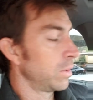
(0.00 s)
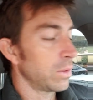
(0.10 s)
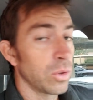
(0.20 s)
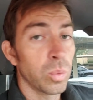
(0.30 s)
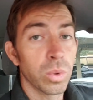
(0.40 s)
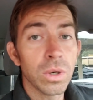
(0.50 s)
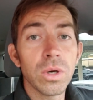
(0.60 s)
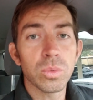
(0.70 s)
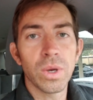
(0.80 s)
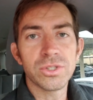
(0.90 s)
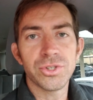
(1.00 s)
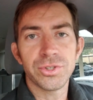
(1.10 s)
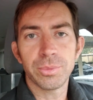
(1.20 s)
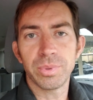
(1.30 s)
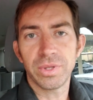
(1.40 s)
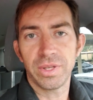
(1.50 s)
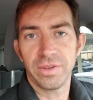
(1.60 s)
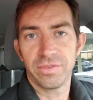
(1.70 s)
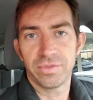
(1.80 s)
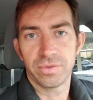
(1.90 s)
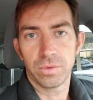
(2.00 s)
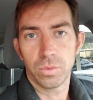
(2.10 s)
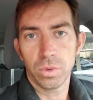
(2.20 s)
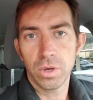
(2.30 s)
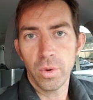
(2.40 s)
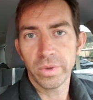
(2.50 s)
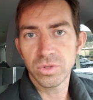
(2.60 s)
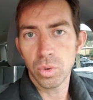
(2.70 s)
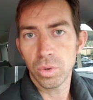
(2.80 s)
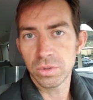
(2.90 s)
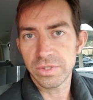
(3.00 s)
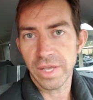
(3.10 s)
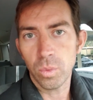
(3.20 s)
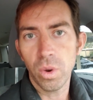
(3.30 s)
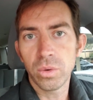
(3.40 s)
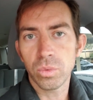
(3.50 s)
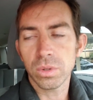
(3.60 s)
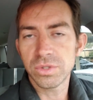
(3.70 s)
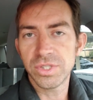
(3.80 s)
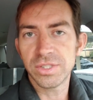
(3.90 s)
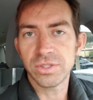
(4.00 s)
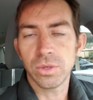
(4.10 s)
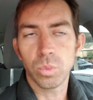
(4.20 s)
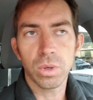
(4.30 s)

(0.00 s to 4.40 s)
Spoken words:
the world wants you to believe we're going towards a one world system.